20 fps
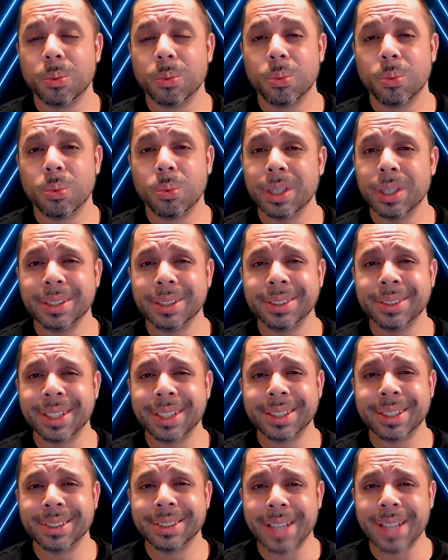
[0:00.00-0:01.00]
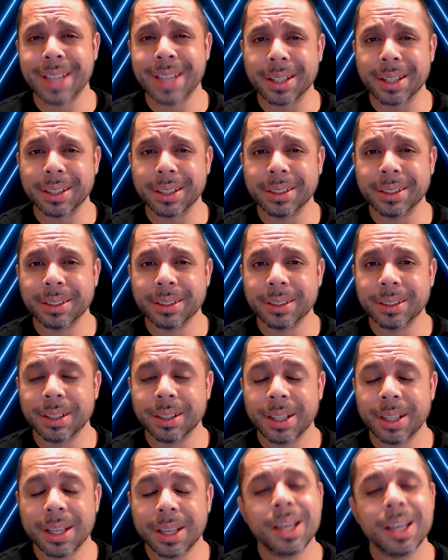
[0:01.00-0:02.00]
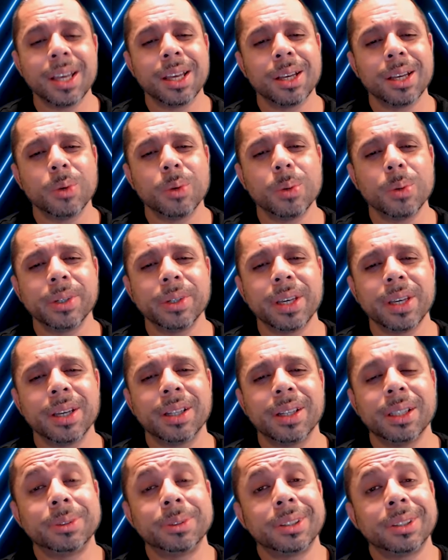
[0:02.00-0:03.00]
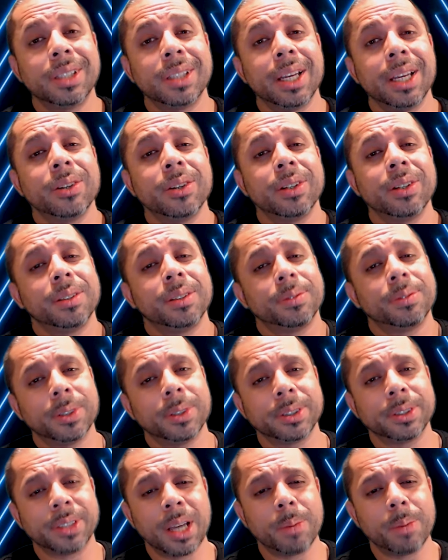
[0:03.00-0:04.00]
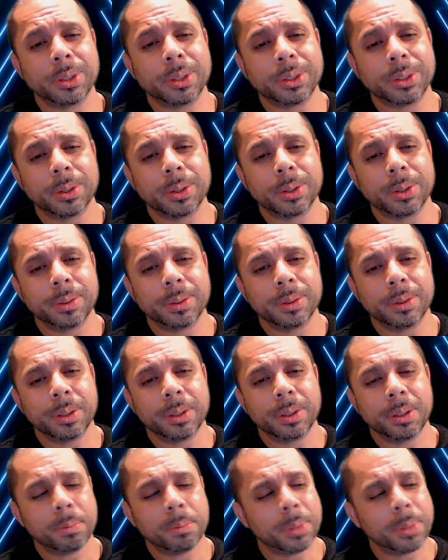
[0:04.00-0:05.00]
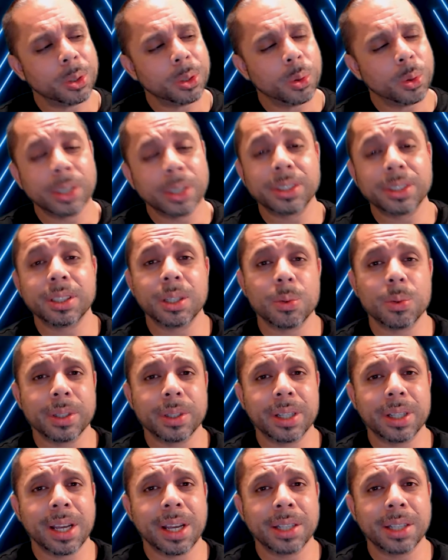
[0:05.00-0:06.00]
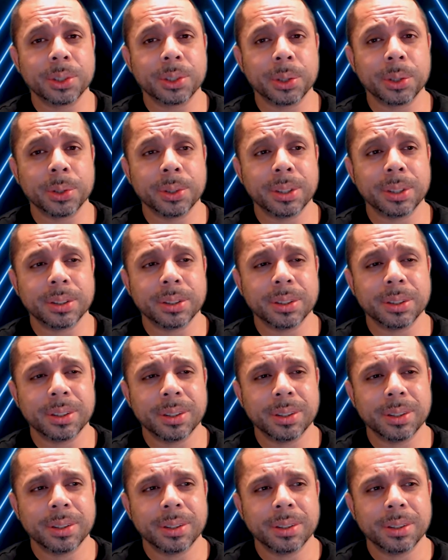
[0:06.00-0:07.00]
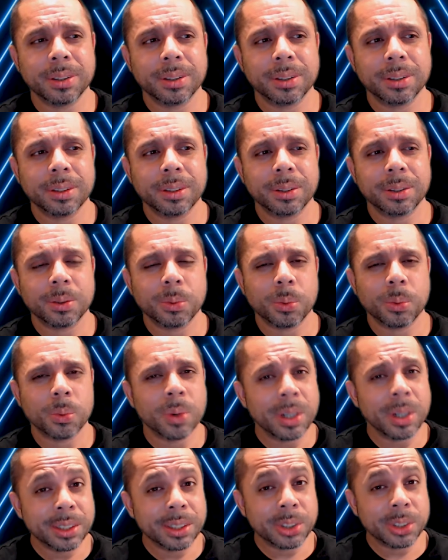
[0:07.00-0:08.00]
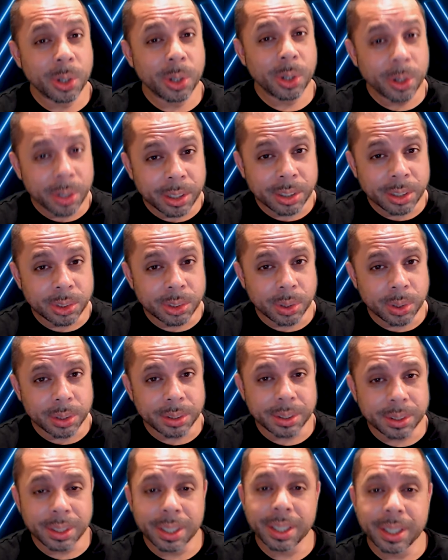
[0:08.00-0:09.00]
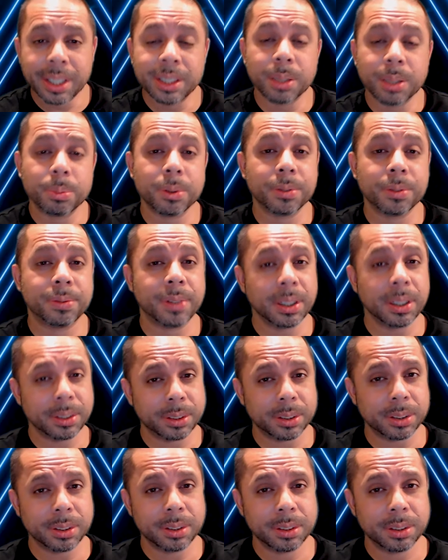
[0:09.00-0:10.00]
What is it exactly? We will get glimpses later in the first episode, but the question I want to ask you is, what is her interest in the professor?